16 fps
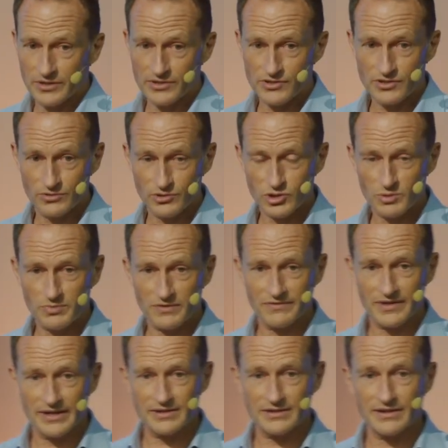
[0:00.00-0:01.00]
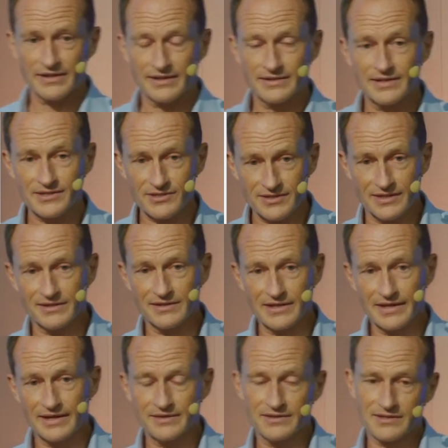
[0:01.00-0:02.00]
a solution provider, it is in
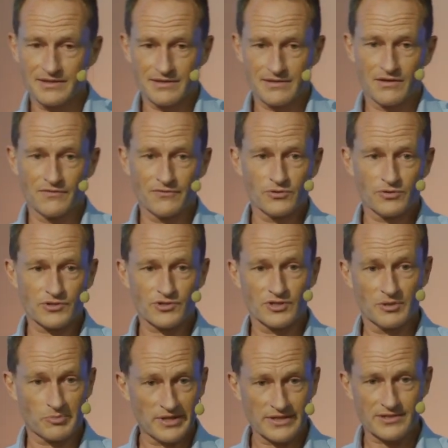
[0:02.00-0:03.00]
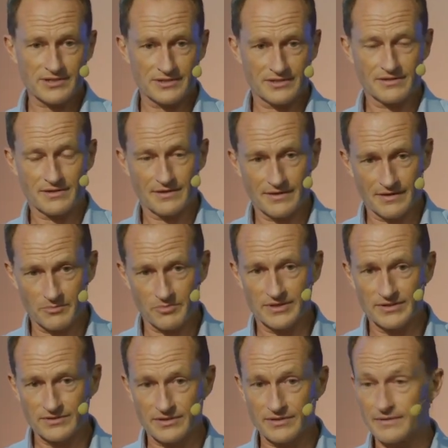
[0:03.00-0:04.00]
the end, of course, a press, a
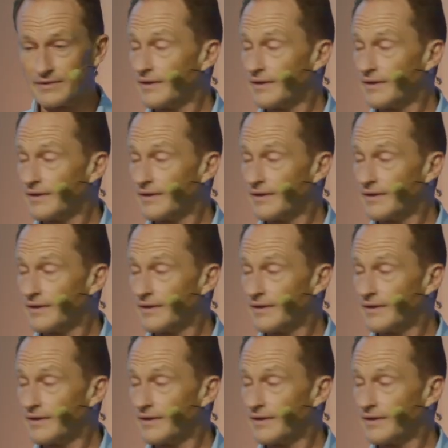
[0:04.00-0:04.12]
printer.